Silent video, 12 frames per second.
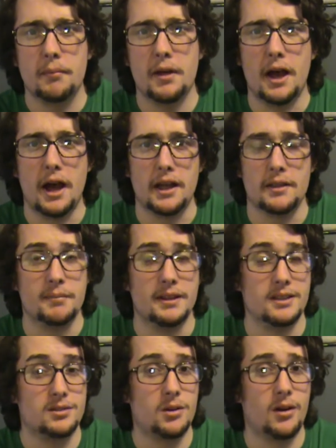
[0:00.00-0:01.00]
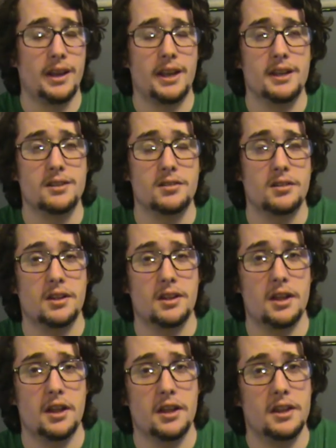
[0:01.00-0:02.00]
Uh, the story is,
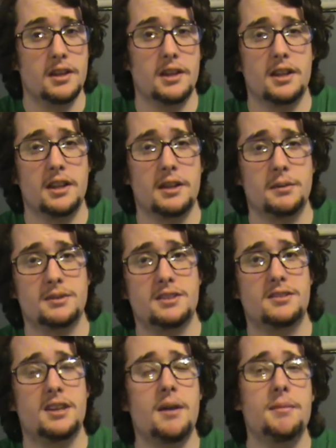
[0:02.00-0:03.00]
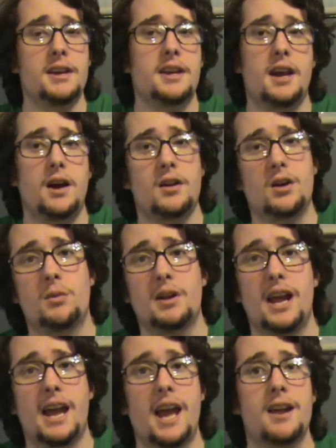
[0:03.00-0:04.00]
it was the same encounter
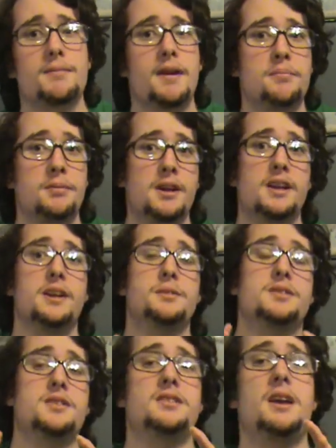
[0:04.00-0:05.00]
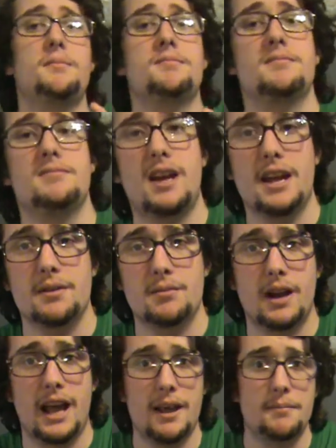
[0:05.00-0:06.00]
when I had my play. It was the same night
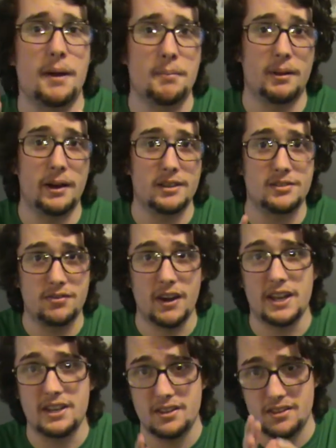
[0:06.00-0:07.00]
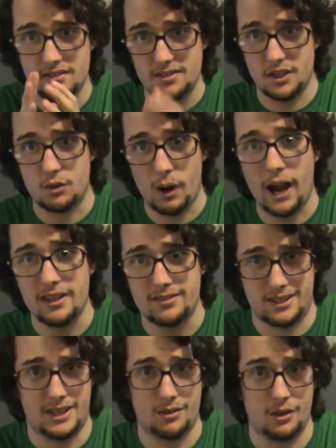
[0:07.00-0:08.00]
when I had my players fight the grass,
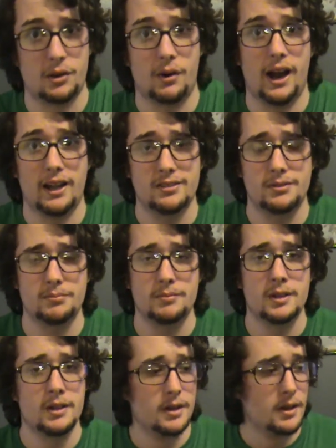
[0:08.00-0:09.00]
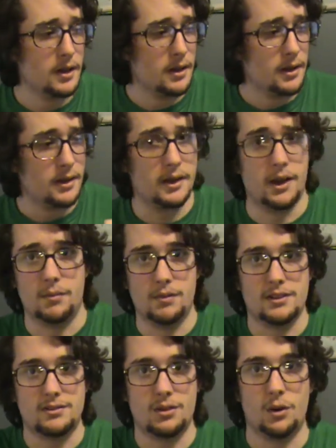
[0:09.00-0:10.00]
the killer grass. You know,
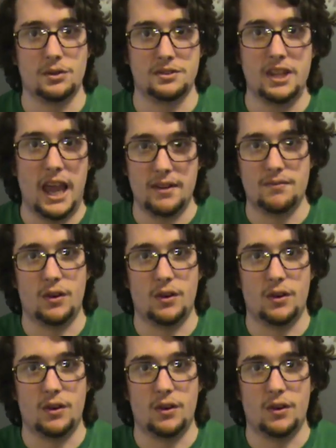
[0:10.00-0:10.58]
the whole save